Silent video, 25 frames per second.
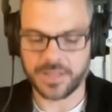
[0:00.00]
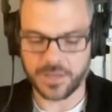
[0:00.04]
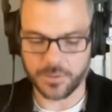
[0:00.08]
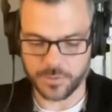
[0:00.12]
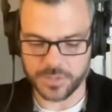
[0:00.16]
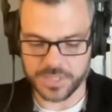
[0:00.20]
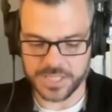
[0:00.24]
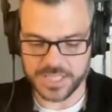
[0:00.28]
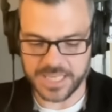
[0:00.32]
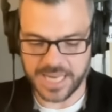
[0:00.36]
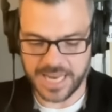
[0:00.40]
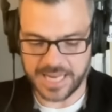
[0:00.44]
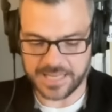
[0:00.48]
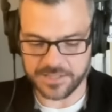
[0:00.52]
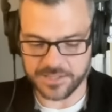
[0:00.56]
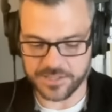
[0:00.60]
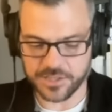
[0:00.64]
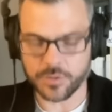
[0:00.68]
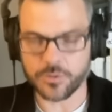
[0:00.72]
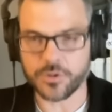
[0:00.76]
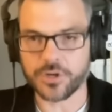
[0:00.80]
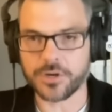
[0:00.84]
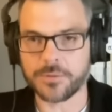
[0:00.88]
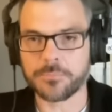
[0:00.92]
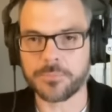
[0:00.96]
was set.
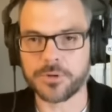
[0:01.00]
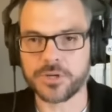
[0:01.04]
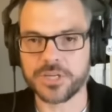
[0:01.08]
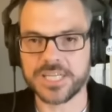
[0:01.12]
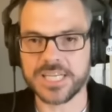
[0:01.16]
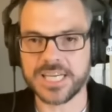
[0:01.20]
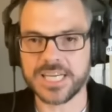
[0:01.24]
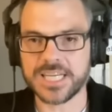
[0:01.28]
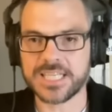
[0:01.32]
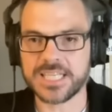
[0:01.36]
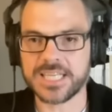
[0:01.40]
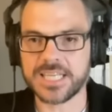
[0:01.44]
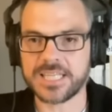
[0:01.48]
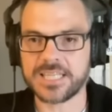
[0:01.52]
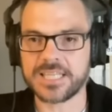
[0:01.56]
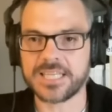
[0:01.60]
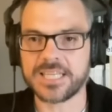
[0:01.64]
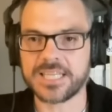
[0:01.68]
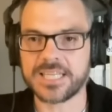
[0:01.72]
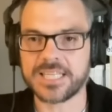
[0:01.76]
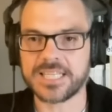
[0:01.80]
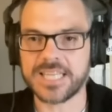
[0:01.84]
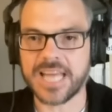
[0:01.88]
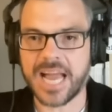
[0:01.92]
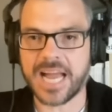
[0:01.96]
So they're predicting the
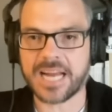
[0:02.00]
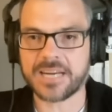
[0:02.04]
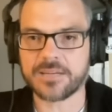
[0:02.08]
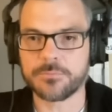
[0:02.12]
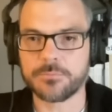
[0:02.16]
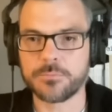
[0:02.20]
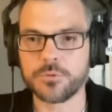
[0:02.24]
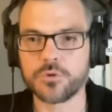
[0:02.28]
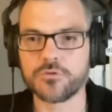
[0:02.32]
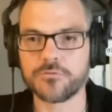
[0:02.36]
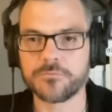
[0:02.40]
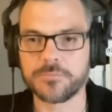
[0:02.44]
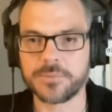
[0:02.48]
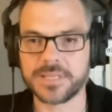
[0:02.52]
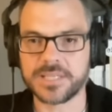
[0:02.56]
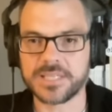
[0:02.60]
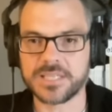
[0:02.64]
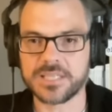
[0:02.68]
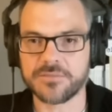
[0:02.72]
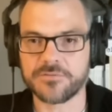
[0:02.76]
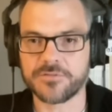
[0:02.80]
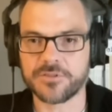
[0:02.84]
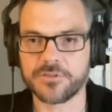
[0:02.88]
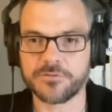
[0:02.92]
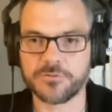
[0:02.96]
exact movements
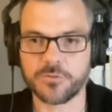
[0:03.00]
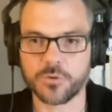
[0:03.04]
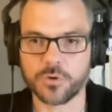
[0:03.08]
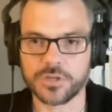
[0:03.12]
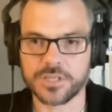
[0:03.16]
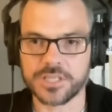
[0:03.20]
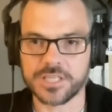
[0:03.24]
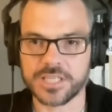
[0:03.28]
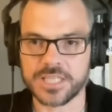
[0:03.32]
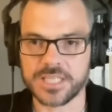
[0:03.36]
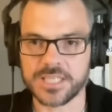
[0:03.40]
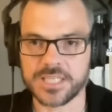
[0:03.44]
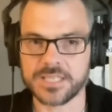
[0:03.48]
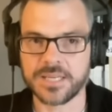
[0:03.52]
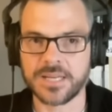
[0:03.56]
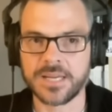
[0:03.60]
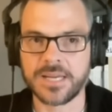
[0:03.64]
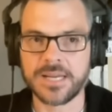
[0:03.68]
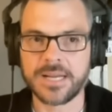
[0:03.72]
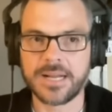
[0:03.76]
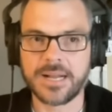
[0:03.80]
of the forces